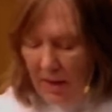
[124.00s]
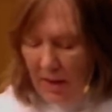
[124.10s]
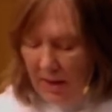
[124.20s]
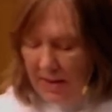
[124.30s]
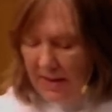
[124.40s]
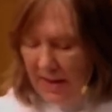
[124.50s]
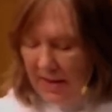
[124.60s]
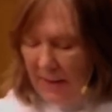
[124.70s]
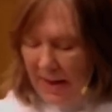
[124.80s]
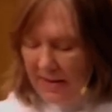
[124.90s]
And in
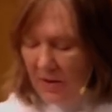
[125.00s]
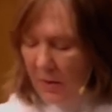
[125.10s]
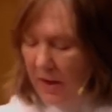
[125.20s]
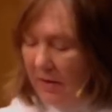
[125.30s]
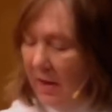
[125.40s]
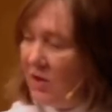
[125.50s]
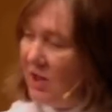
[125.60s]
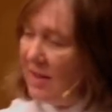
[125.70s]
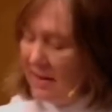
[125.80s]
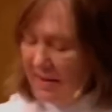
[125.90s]
today's passage, we hear that
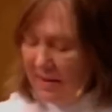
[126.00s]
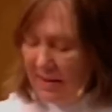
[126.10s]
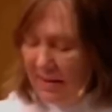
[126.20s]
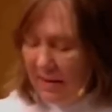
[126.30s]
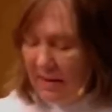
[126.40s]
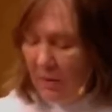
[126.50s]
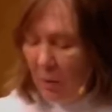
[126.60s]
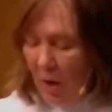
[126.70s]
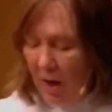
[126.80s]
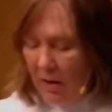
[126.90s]
Jesus is the
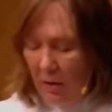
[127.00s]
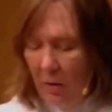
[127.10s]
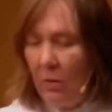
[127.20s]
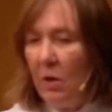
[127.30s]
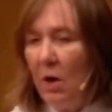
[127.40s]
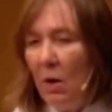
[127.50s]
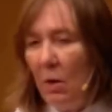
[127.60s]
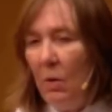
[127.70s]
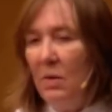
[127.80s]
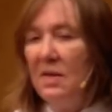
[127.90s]
one who
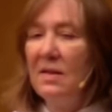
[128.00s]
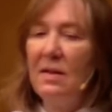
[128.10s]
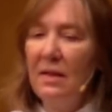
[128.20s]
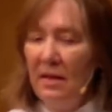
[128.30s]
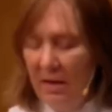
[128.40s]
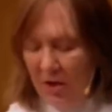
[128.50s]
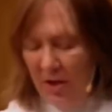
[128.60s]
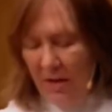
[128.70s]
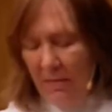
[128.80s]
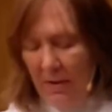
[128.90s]
knows the
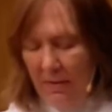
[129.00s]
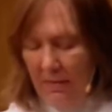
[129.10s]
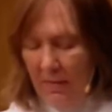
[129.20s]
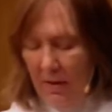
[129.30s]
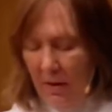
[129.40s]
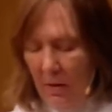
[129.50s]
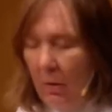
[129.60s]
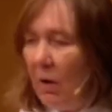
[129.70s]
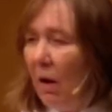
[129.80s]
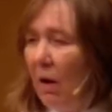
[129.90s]
sheep, who
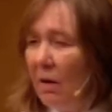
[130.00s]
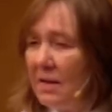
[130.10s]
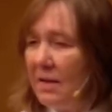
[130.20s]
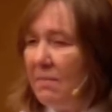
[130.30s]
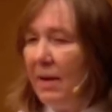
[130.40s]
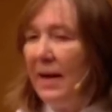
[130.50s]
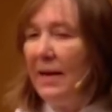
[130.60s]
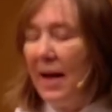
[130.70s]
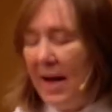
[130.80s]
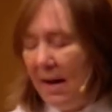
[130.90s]
calls them by
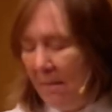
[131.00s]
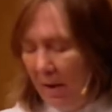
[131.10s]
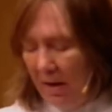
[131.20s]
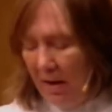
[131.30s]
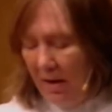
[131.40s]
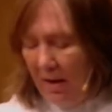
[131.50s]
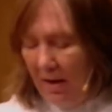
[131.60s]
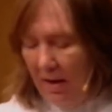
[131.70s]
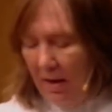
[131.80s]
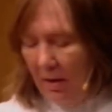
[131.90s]
name,
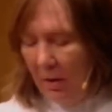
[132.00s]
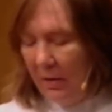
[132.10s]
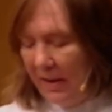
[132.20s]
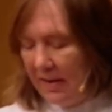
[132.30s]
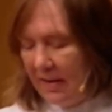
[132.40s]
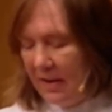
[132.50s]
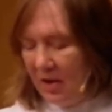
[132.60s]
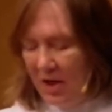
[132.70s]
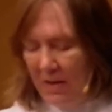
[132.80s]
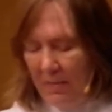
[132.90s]
who leads the
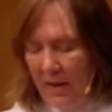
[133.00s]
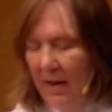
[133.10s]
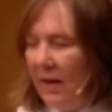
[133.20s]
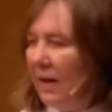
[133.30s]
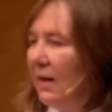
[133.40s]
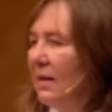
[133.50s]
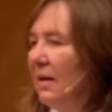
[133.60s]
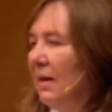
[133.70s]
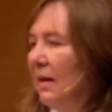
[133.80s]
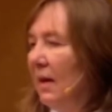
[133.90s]
sheep
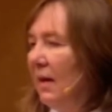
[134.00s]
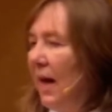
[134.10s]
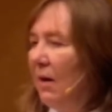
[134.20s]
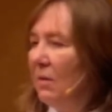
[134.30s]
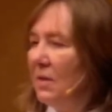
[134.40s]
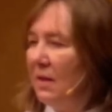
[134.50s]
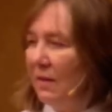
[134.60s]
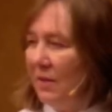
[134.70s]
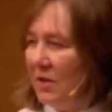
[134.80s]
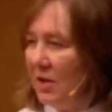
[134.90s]
in and out
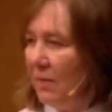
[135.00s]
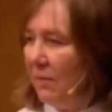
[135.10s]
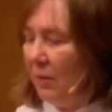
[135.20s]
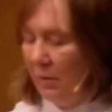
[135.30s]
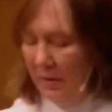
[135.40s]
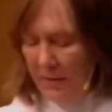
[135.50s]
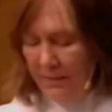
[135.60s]
of the sheepfold.